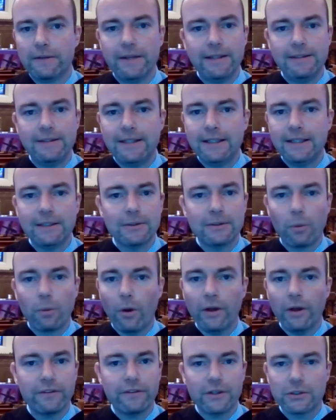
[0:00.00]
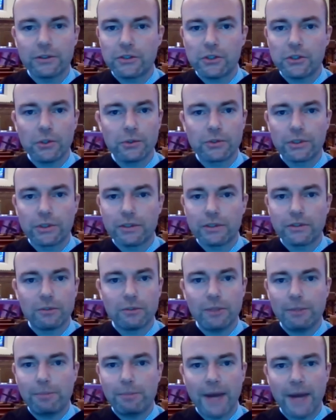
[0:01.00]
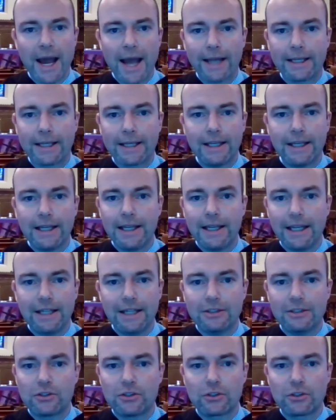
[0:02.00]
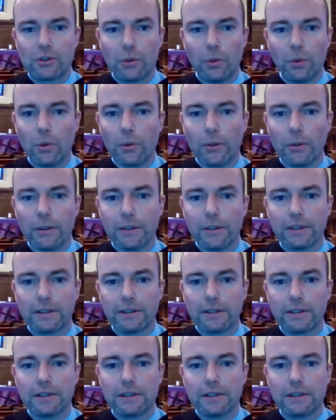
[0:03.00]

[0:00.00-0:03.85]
they didn't want their children to be back in school.